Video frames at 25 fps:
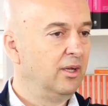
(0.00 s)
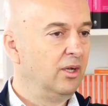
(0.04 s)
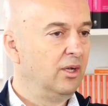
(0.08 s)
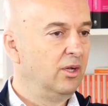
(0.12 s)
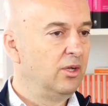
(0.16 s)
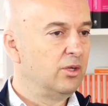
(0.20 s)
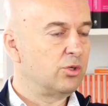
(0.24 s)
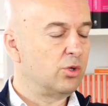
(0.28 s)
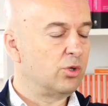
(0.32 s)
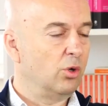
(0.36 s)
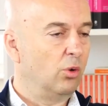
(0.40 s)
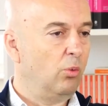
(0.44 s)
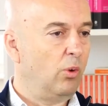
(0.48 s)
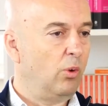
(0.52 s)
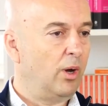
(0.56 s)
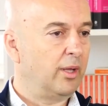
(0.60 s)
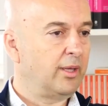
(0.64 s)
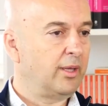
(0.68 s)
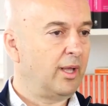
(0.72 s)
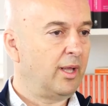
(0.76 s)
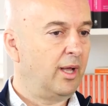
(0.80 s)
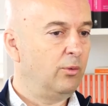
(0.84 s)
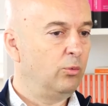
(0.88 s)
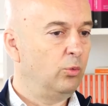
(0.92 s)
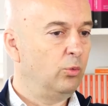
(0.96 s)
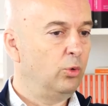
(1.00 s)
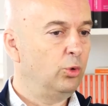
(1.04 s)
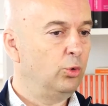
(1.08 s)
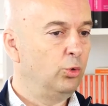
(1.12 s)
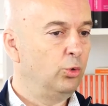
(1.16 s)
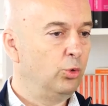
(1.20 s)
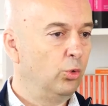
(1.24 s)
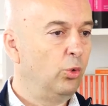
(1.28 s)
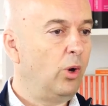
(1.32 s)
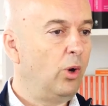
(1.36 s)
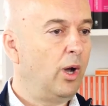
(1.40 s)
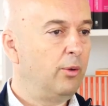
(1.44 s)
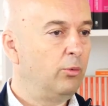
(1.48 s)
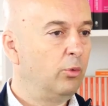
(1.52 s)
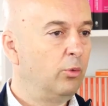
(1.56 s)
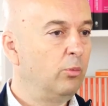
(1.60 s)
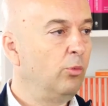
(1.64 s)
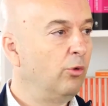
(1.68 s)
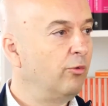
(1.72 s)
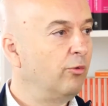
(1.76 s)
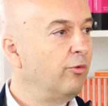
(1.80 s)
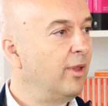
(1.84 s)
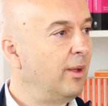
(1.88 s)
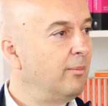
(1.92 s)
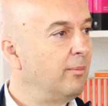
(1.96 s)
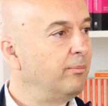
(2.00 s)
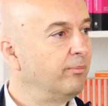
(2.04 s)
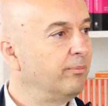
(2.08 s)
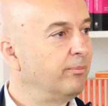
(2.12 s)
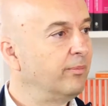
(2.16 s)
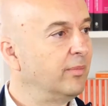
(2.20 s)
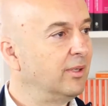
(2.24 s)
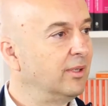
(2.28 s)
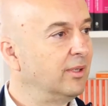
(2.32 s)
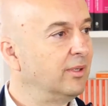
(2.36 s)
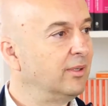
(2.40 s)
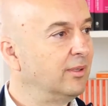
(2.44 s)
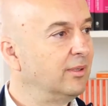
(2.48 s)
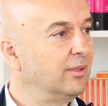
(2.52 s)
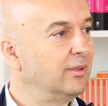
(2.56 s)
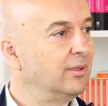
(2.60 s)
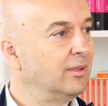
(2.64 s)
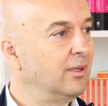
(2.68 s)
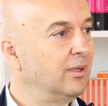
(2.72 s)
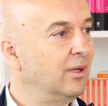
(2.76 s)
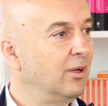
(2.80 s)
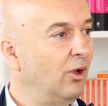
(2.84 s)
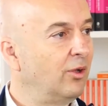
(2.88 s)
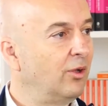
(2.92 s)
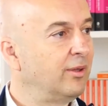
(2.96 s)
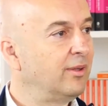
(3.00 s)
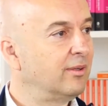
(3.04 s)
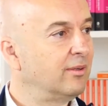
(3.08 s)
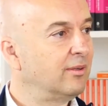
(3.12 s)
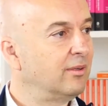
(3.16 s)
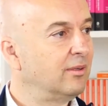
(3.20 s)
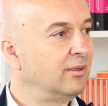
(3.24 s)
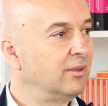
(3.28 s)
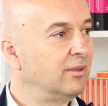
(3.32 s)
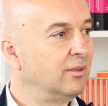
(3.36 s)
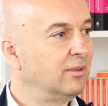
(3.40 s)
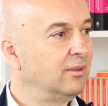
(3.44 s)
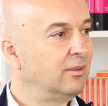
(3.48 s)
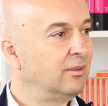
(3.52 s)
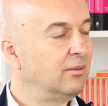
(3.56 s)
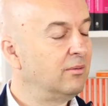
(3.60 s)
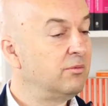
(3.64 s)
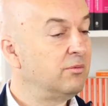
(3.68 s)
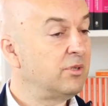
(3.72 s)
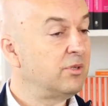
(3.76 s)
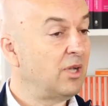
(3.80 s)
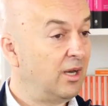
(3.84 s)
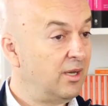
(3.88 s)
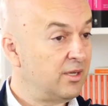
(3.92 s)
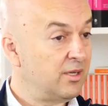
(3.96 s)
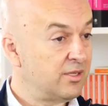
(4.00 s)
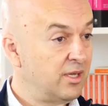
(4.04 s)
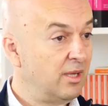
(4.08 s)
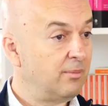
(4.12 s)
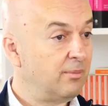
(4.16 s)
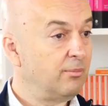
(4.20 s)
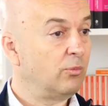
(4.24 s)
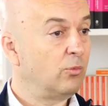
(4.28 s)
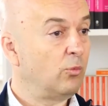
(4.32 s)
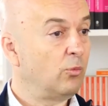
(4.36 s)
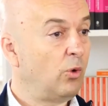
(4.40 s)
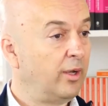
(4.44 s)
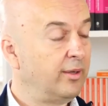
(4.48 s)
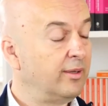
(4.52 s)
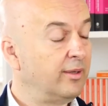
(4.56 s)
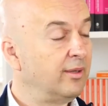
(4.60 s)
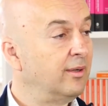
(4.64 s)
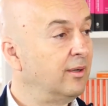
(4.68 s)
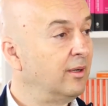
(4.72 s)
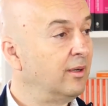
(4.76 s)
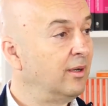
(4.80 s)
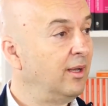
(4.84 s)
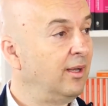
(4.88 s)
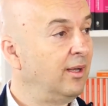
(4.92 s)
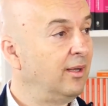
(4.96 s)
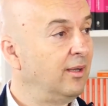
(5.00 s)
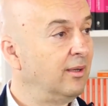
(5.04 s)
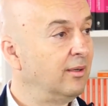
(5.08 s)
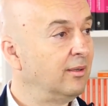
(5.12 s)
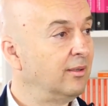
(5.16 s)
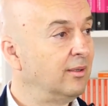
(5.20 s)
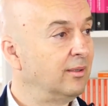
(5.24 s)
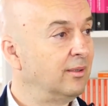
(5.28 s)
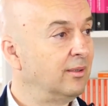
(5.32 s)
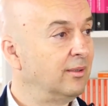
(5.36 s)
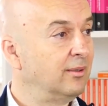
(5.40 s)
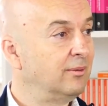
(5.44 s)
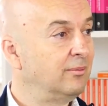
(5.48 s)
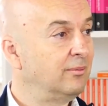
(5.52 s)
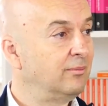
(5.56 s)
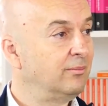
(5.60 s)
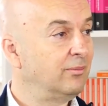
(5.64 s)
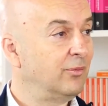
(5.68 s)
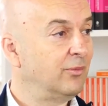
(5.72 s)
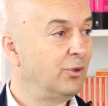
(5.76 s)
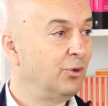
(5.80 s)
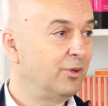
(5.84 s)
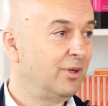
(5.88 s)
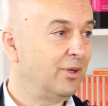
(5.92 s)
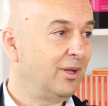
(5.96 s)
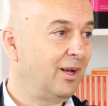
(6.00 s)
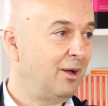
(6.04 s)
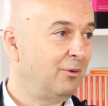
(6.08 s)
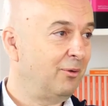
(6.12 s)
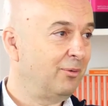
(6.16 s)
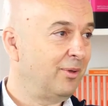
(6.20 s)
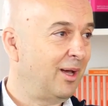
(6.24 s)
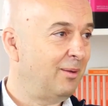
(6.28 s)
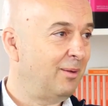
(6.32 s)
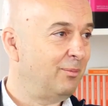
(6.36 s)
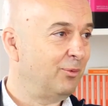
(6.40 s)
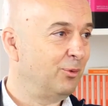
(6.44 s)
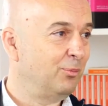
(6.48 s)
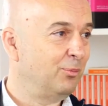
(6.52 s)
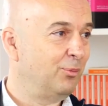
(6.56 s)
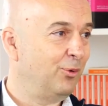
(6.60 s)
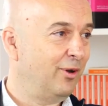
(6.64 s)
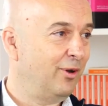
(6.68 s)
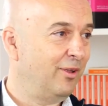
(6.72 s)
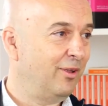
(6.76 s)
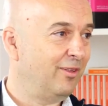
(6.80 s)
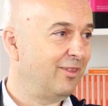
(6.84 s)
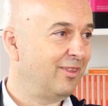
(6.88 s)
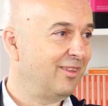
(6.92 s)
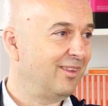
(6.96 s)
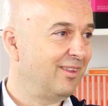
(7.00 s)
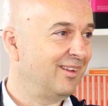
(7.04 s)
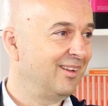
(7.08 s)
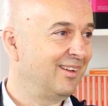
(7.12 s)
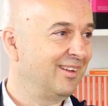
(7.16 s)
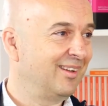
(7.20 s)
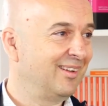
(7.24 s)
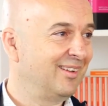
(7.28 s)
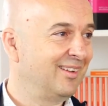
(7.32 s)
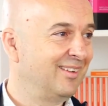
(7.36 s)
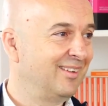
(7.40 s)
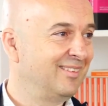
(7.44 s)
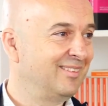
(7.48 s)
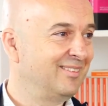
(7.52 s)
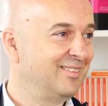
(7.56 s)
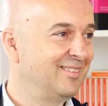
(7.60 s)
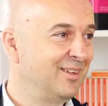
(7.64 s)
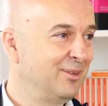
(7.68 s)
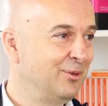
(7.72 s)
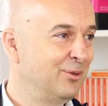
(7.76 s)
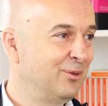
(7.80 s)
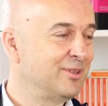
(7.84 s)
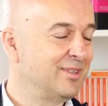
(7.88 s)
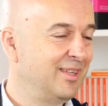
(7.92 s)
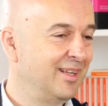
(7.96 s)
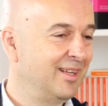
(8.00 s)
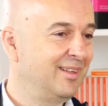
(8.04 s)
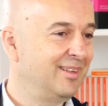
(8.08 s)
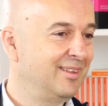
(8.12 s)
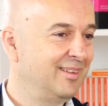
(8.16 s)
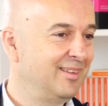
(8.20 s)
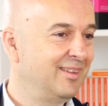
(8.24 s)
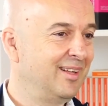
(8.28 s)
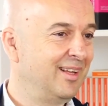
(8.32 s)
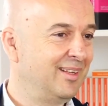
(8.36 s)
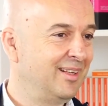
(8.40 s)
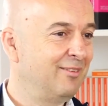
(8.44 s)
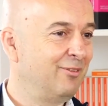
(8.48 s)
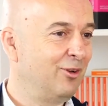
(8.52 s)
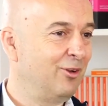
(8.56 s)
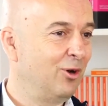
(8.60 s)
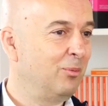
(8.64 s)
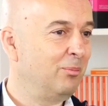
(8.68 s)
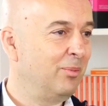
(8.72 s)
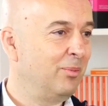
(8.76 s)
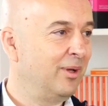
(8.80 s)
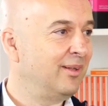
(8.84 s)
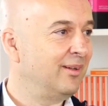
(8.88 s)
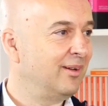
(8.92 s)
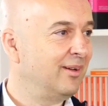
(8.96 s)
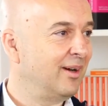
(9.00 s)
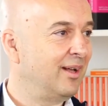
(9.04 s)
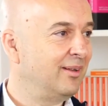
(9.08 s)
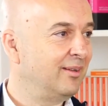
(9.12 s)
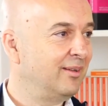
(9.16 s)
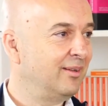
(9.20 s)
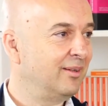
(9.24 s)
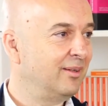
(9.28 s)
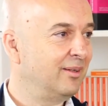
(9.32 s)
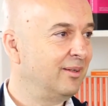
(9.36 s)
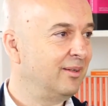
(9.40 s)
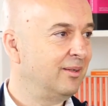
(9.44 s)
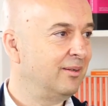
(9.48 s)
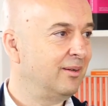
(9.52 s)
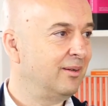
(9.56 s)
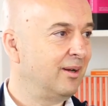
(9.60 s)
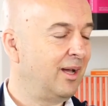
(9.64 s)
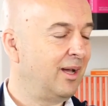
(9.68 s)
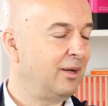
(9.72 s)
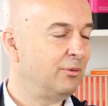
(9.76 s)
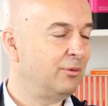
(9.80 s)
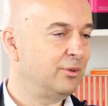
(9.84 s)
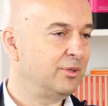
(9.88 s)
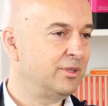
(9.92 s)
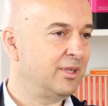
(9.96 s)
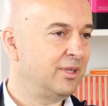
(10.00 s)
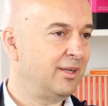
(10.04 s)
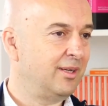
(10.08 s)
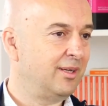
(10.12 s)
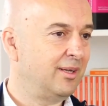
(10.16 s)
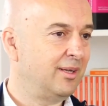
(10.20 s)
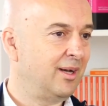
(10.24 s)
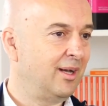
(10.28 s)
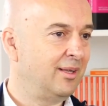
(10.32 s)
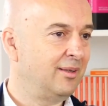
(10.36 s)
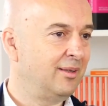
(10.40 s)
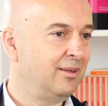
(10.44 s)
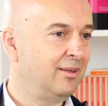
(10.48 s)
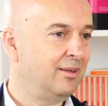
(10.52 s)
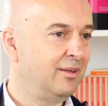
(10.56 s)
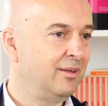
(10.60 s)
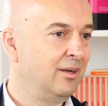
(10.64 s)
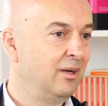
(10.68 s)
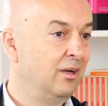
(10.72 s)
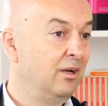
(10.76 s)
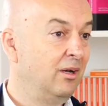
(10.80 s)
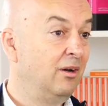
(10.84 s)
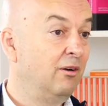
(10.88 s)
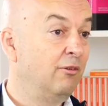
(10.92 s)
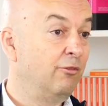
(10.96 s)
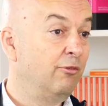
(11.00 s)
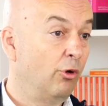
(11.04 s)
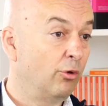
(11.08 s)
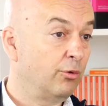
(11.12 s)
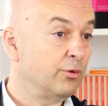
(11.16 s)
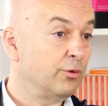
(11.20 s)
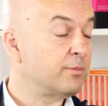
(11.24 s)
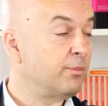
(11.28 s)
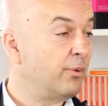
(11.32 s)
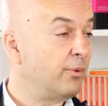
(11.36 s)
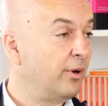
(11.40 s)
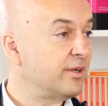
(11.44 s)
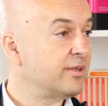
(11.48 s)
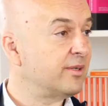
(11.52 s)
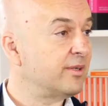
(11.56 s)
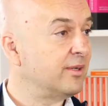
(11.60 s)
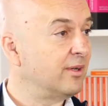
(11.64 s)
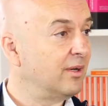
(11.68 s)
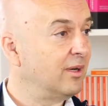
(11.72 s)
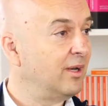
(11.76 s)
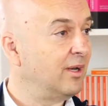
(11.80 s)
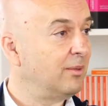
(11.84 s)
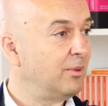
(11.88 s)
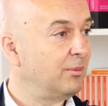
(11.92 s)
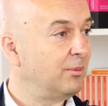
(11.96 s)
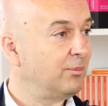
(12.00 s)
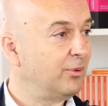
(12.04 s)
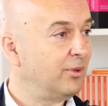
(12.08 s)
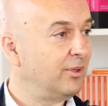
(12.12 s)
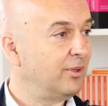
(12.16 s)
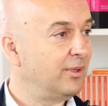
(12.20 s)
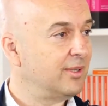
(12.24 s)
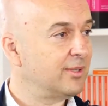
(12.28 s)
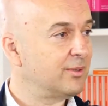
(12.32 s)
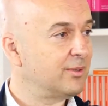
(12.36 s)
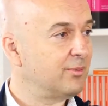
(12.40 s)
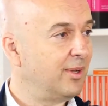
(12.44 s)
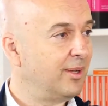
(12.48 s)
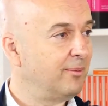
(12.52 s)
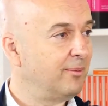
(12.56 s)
So what I will do, I will move them uh, a lot, uh, challenge them quite early. Uh, don't allow time to breathe because they they develop better under I would say under focused pressure. Let me put it mm -hmm. this mm-hmm.